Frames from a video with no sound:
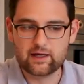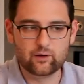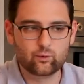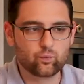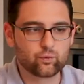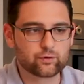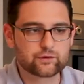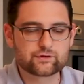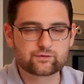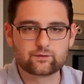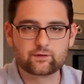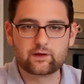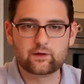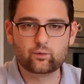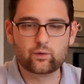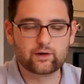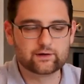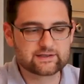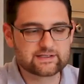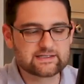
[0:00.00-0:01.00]
It works really
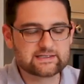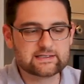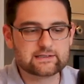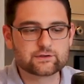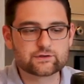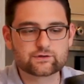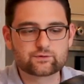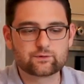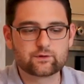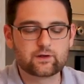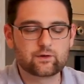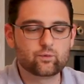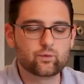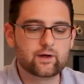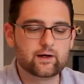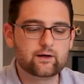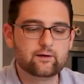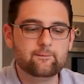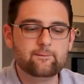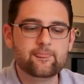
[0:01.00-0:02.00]
well. It seals really
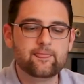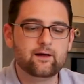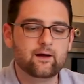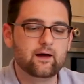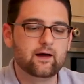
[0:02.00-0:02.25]
well.